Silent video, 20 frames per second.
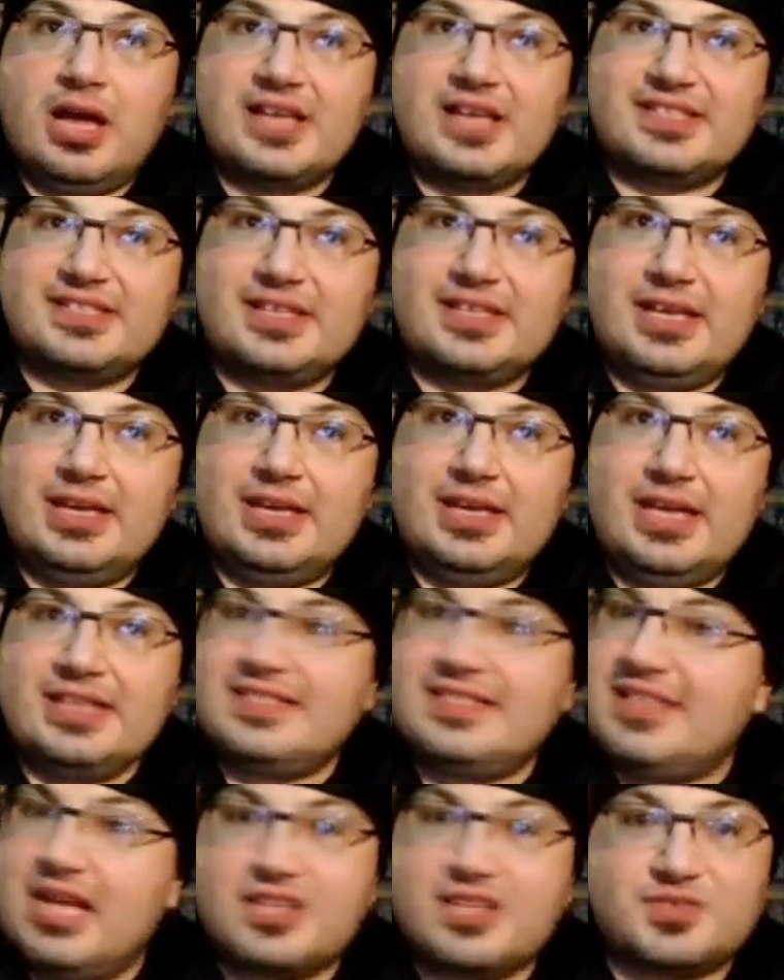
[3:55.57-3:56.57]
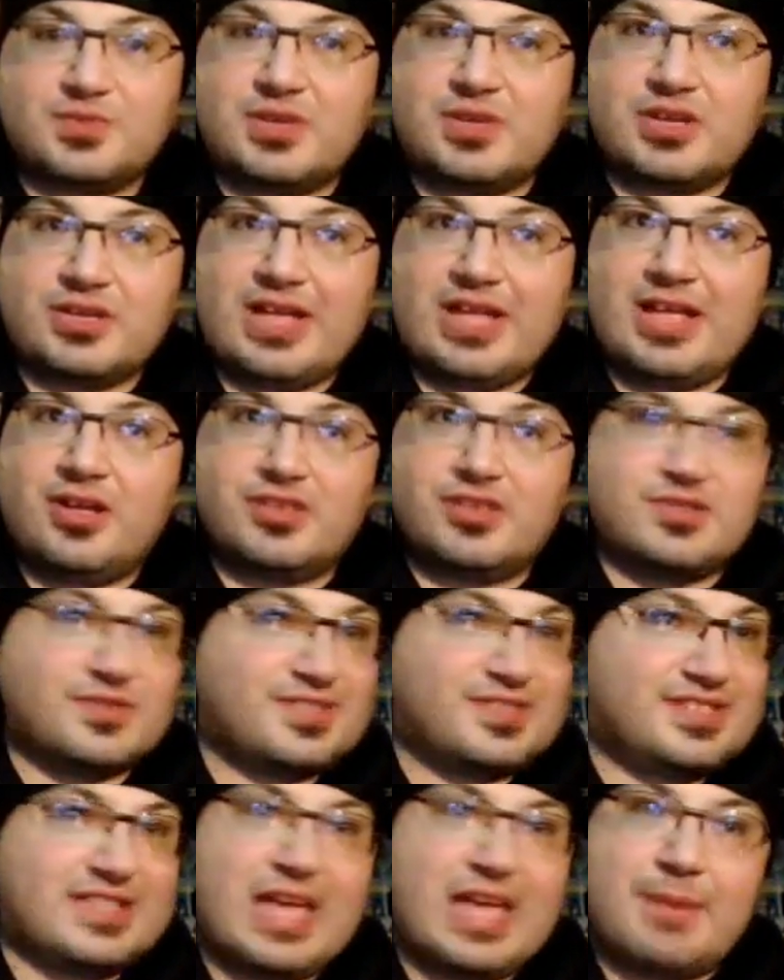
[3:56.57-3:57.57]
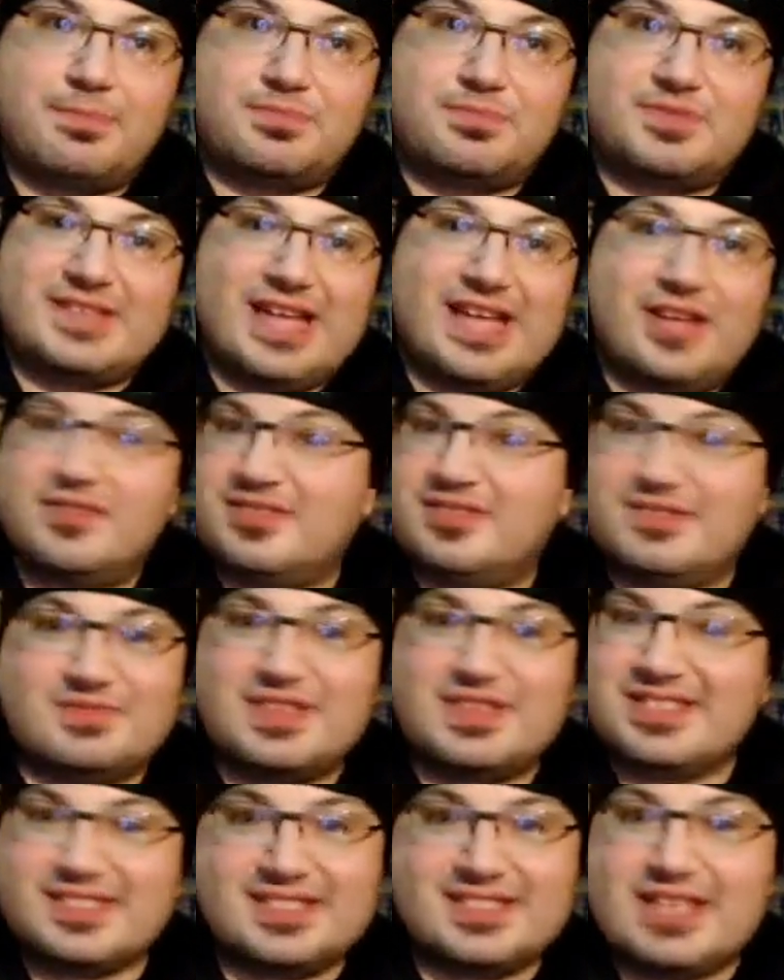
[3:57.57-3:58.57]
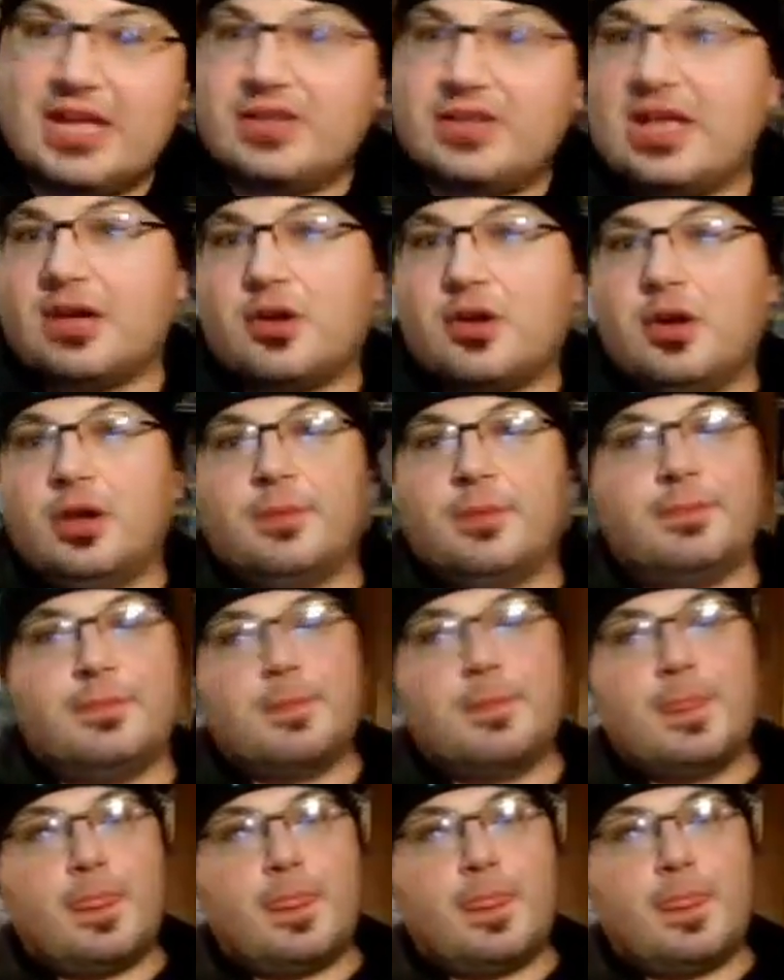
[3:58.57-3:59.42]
honestly, it sounds ridiculous. And also, Step doesn't sound that good.